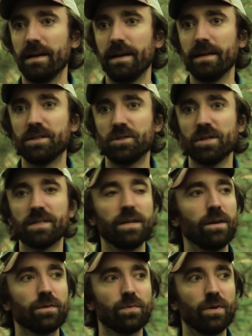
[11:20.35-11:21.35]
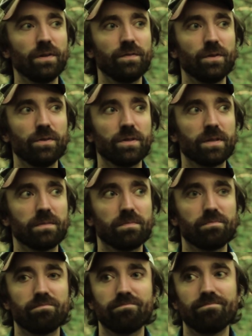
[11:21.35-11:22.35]
It's just another one of those
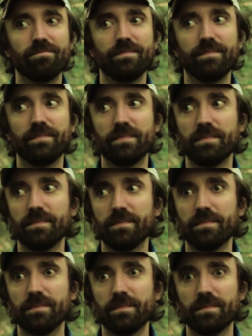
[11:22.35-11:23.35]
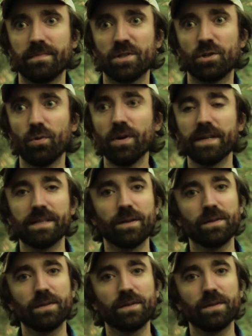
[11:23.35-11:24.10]
stories.